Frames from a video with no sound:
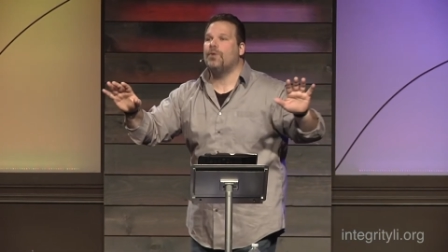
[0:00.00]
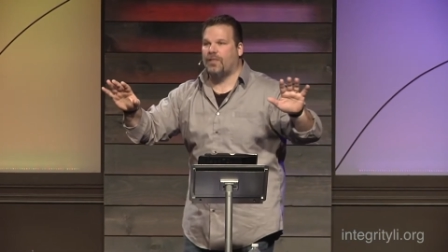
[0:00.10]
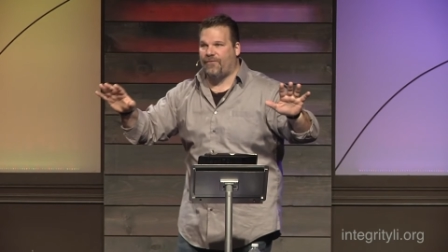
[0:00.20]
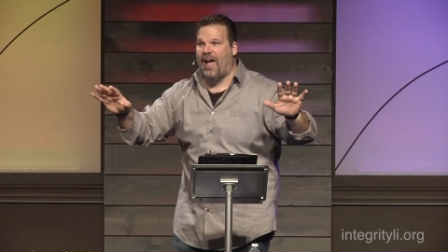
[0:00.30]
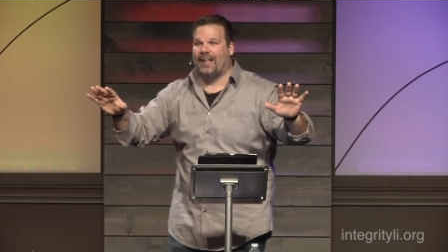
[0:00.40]
with
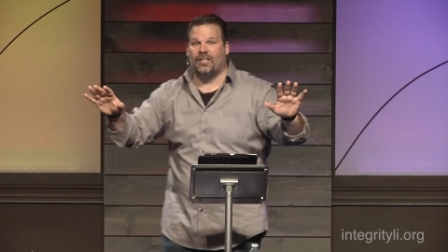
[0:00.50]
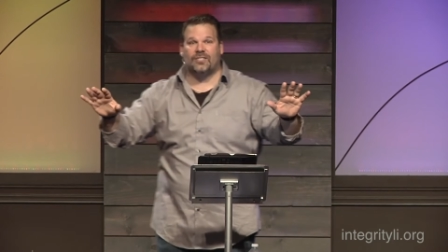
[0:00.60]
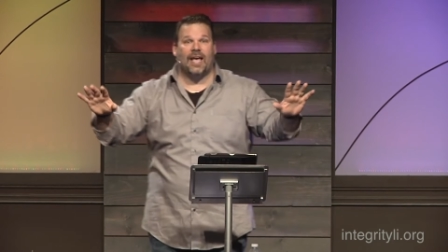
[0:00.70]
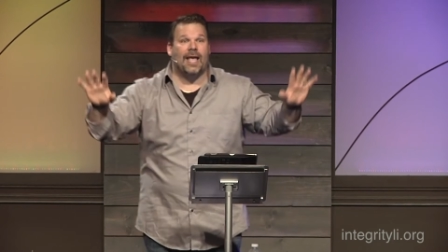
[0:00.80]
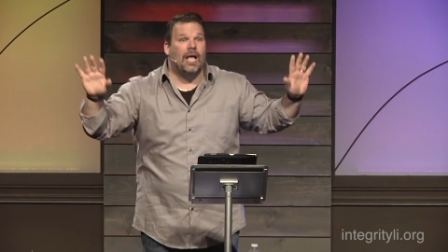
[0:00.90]
the fact that
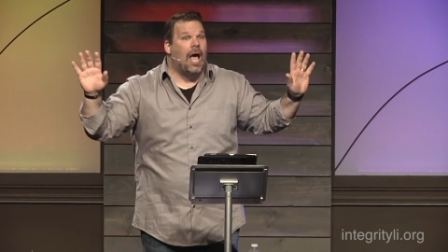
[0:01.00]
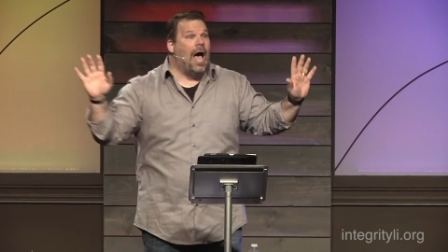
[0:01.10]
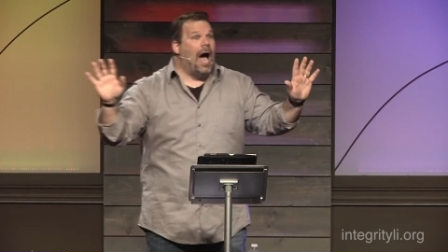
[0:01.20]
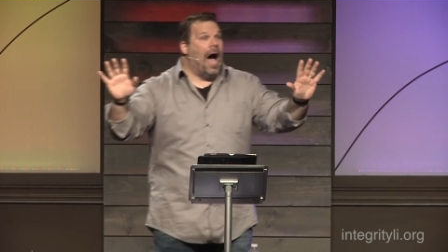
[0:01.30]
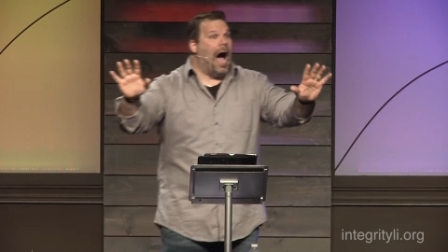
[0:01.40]
saying,
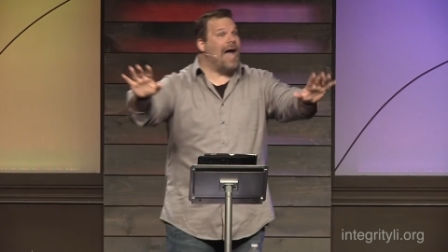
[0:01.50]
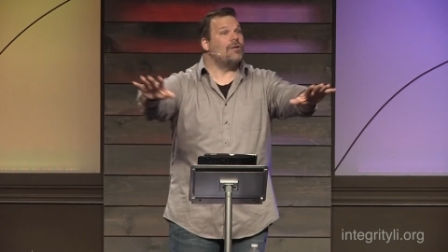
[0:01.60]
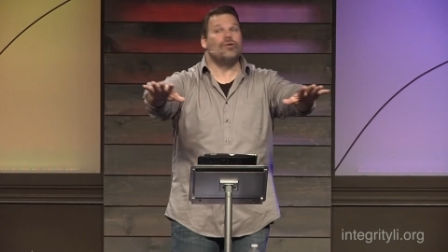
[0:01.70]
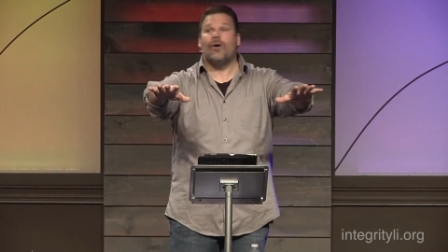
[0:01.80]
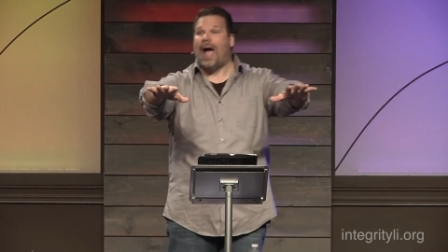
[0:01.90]
I
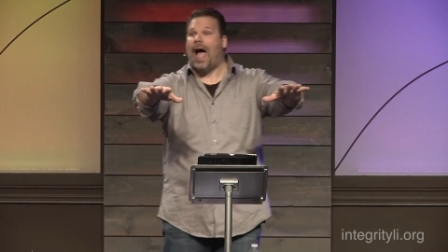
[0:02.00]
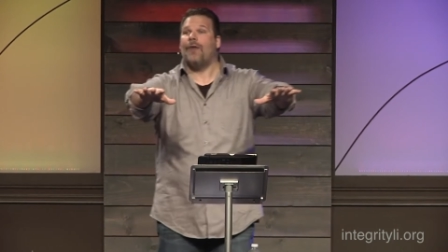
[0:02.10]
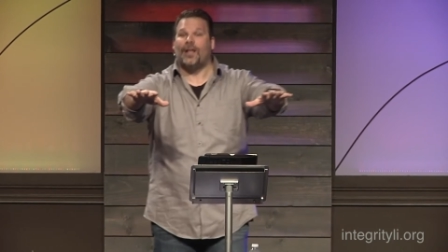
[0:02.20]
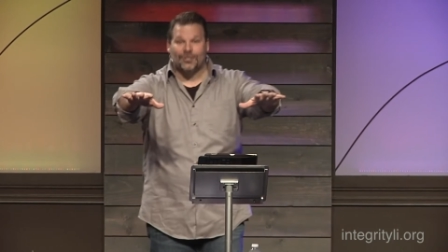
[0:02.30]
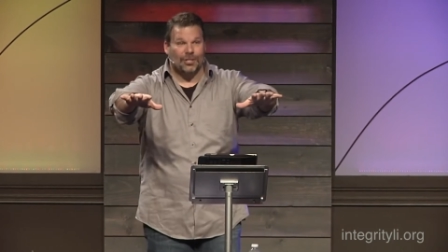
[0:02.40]
don't know
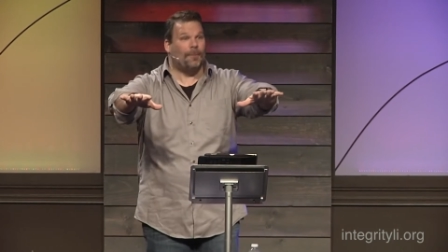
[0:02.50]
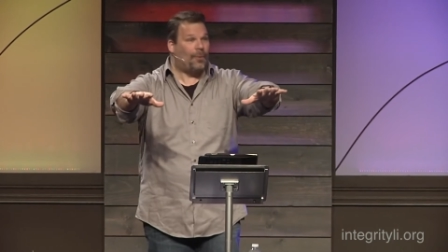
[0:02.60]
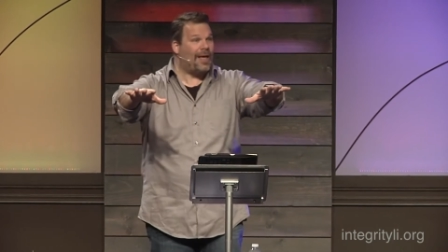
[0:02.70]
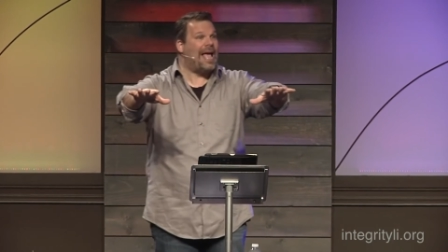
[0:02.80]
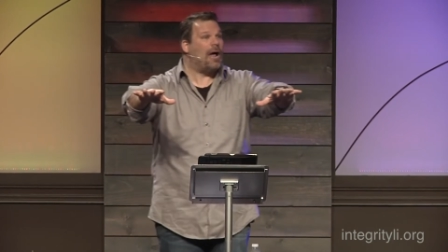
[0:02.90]
how that's going to
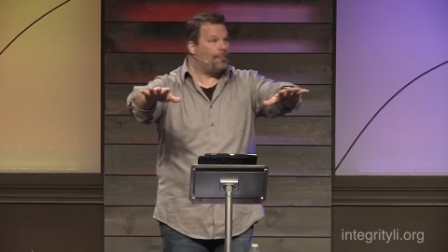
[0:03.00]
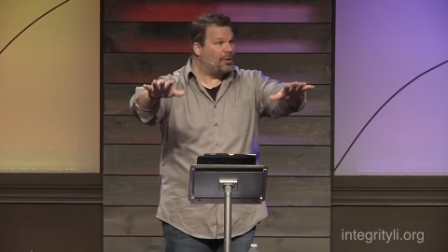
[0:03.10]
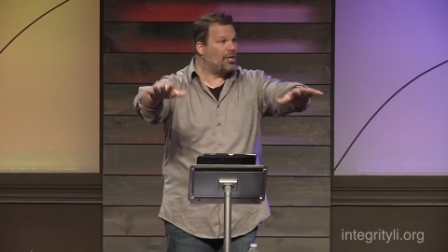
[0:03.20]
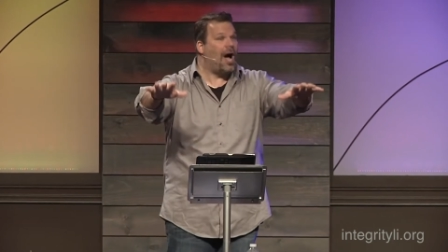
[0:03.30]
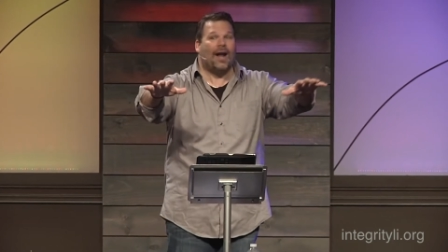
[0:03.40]
play out,
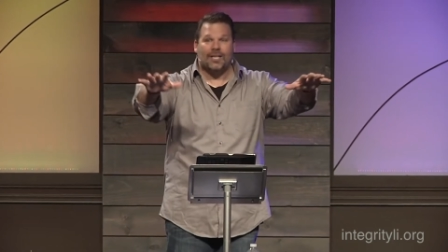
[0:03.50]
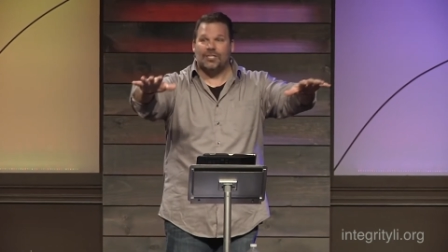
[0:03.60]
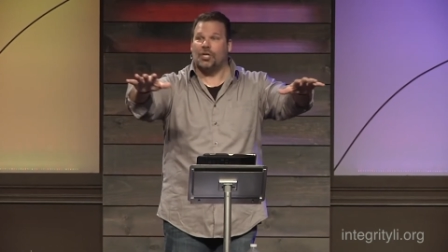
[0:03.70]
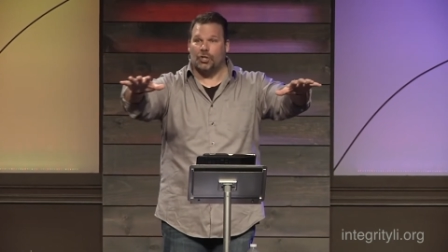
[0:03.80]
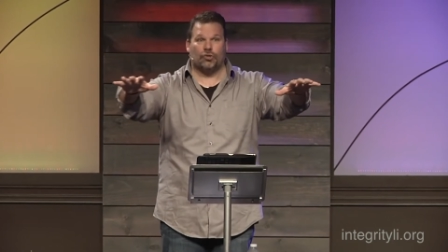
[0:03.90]
but God
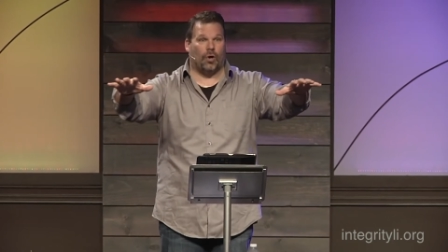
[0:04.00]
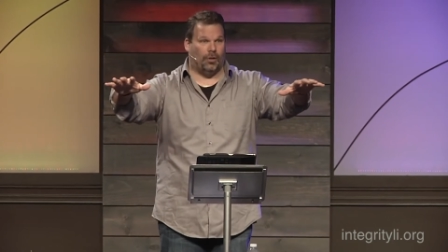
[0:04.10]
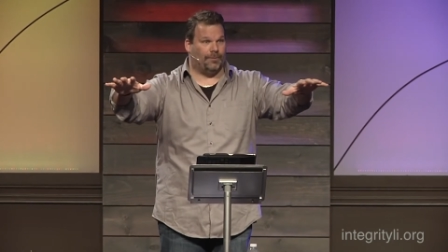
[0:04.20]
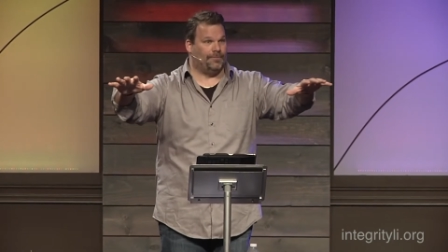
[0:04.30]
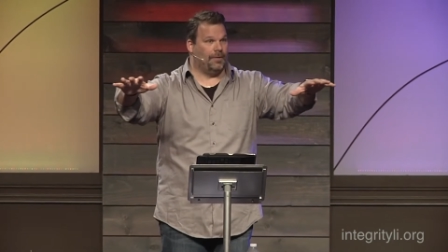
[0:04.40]
is in
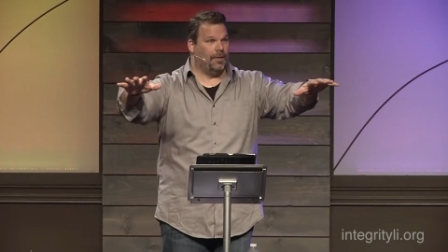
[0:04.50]
control.